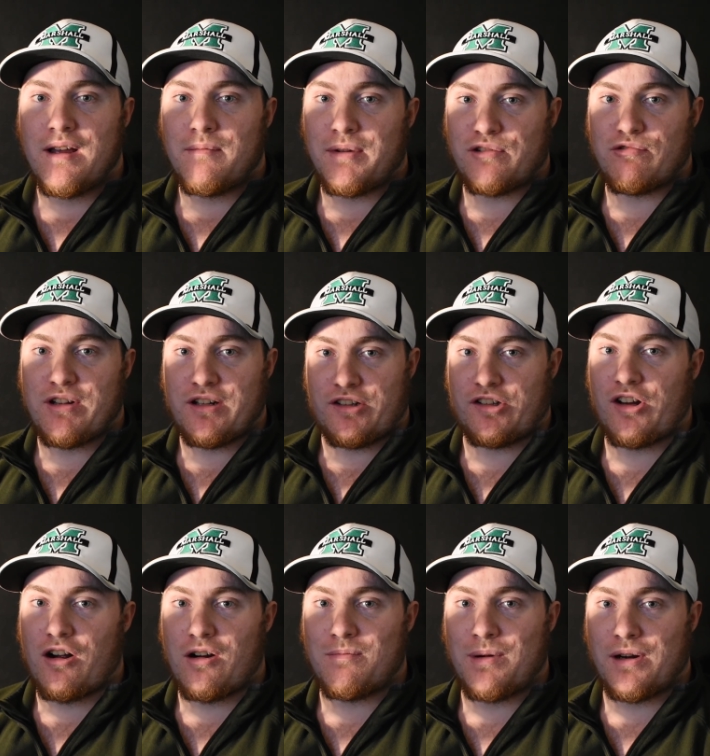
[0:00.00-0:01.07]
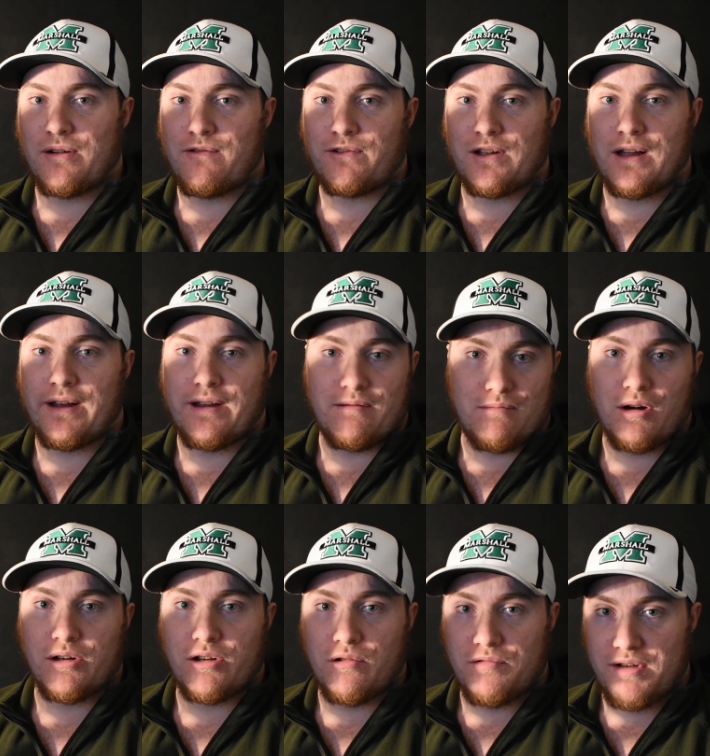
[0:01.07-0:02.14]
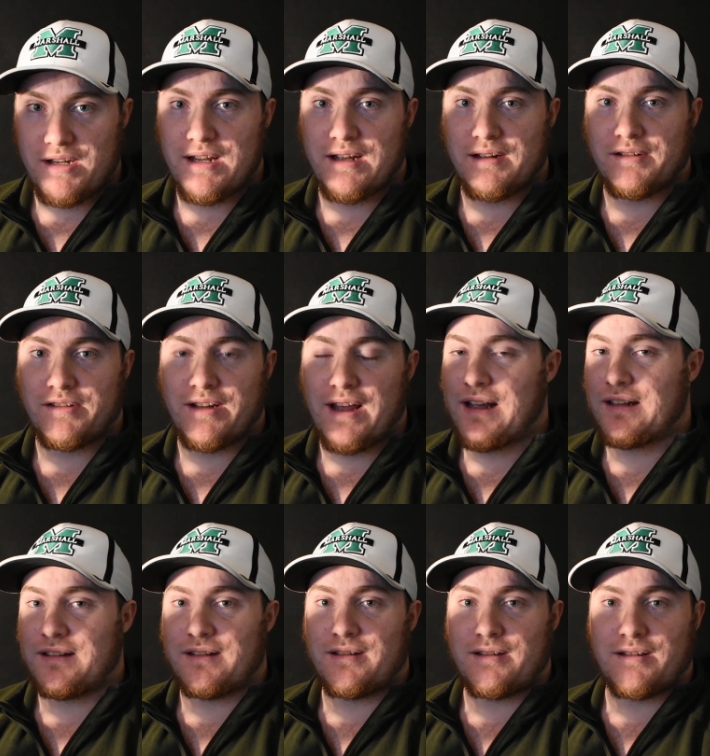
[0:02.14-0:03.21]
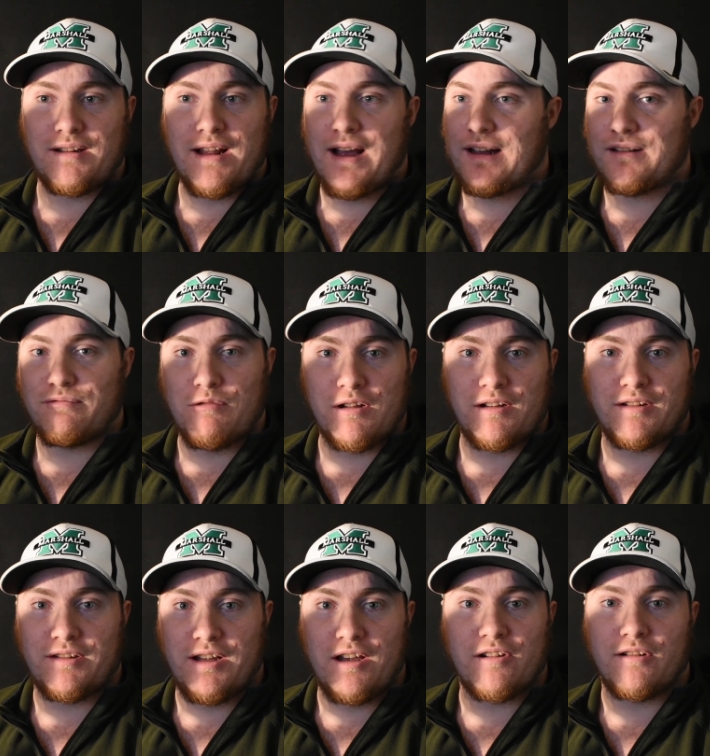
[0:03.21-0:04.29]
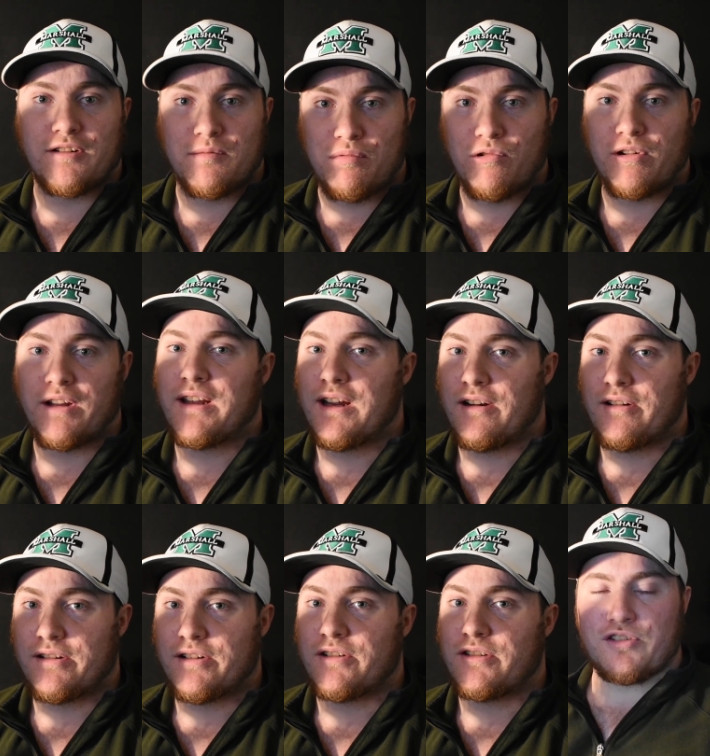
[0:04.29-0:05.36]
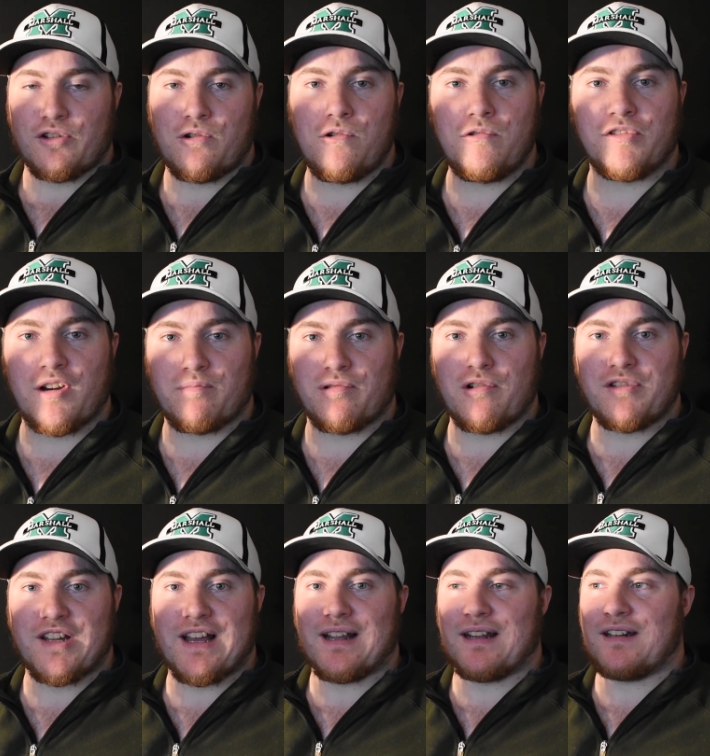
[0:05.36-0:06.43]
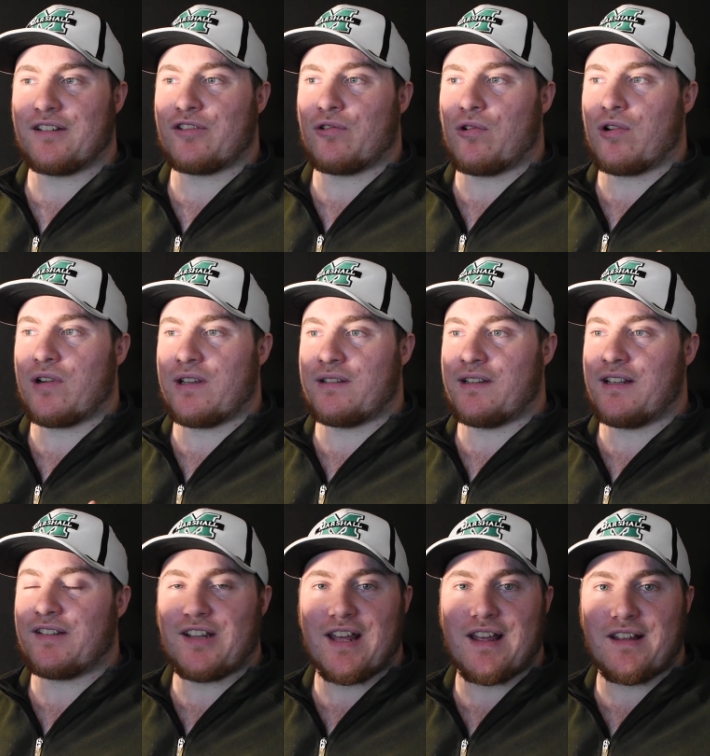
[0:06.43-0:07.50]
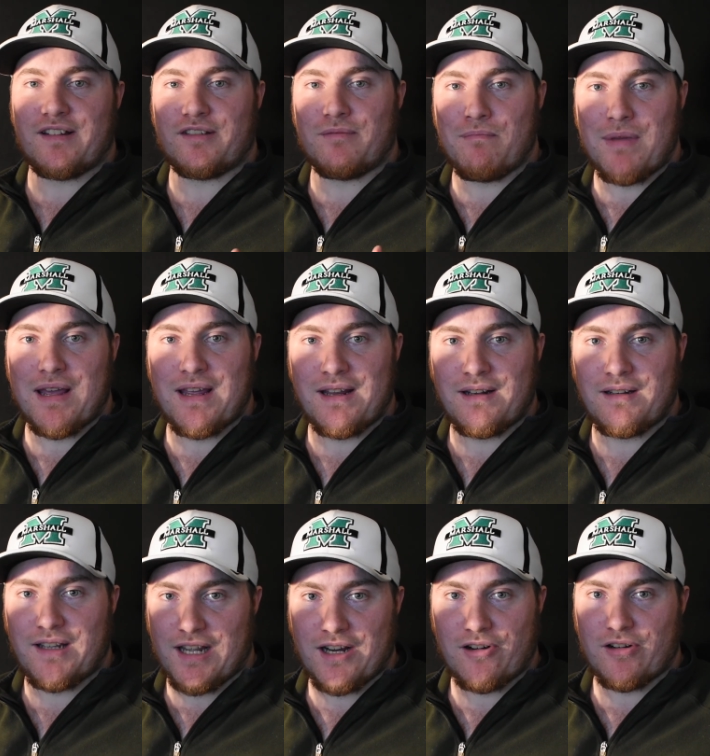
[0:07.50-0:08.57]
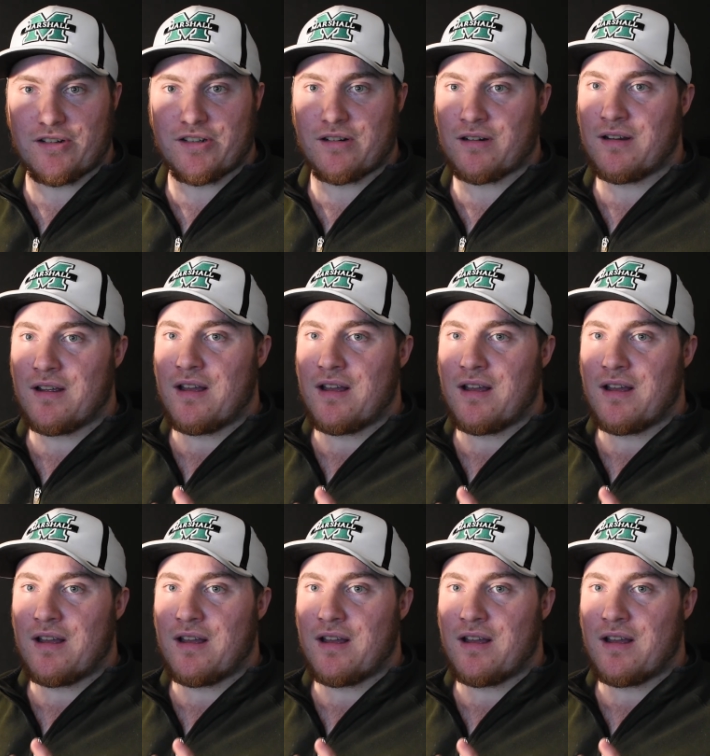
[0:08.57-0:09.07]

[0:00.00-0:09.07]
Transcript: between Star, Butterfly, and Marco Diaz, and as well as the other supporting characters. So who's our protagonist, or in this case, main character?